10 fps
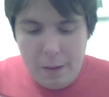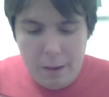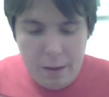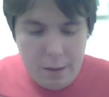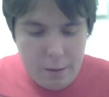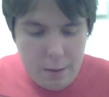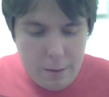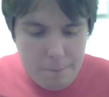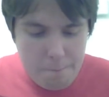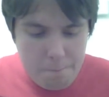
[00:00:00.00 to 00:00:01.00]
and
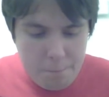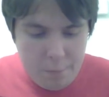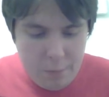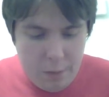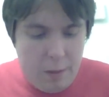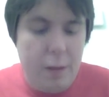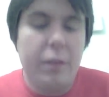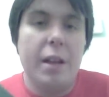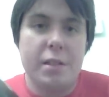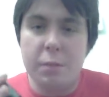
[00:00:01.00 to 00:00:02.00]
it
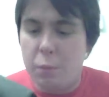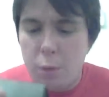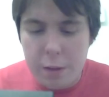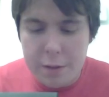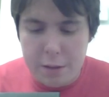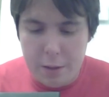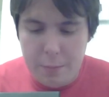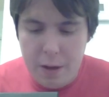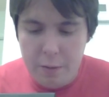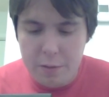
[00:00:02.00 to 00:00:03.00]
even has some warnings on
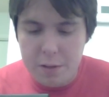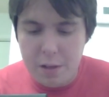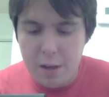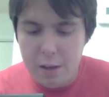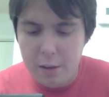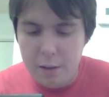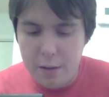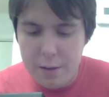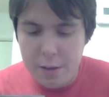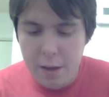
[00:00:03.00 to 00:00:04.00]
the back, which is kind of
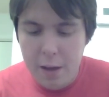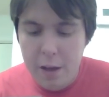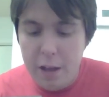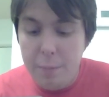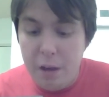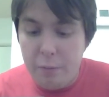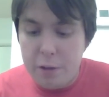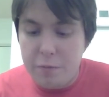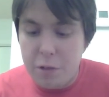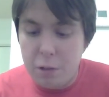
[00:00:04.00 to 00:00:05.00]
hilarious. Keep out
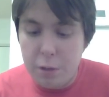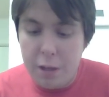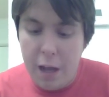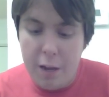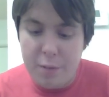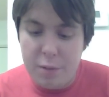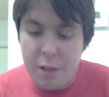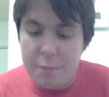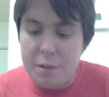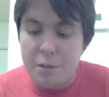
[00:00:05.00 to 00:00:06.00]
of reach of children and
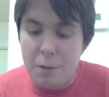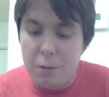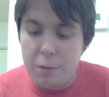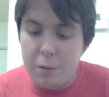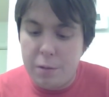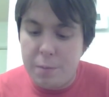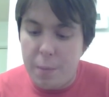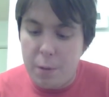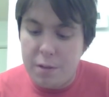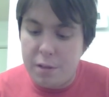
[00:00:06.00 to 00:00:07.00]
animals, not to be sold or used
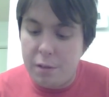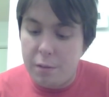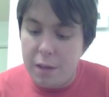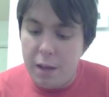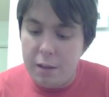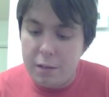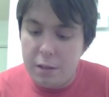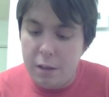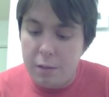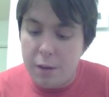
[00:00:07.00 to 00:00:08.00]
by persons under
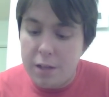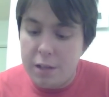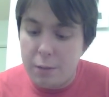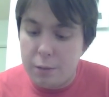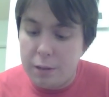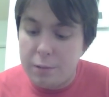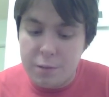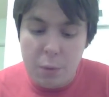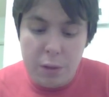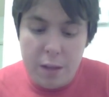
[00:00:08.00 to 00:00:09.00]
18 or the
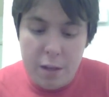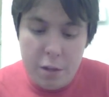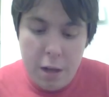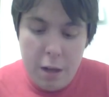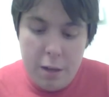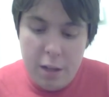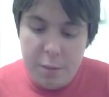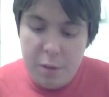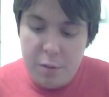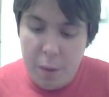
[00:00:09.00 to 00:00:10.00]
legal smoking age,
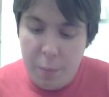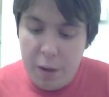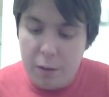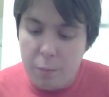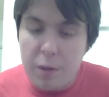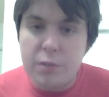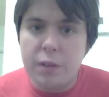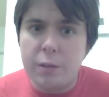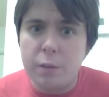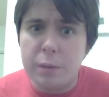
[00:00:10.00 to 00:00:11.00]
not to be used by pregnant or
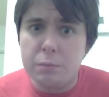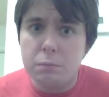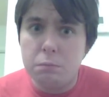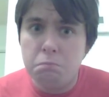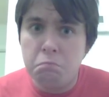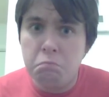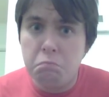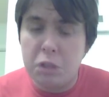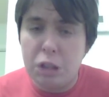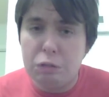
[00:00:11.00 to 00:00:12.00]
breastfeeding women.
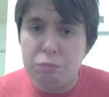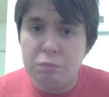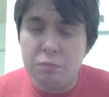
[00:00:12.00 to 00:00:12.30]
So,